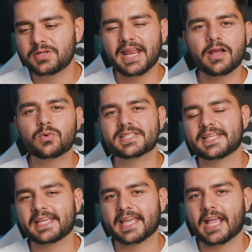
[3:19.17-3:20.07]
So then I was
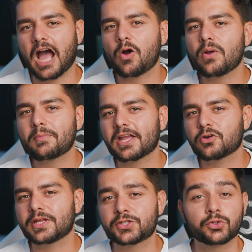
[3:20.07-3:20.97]
thinking, how am I
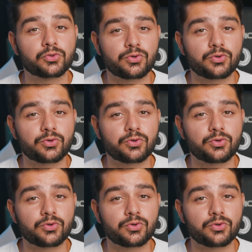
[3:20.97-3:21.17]
going to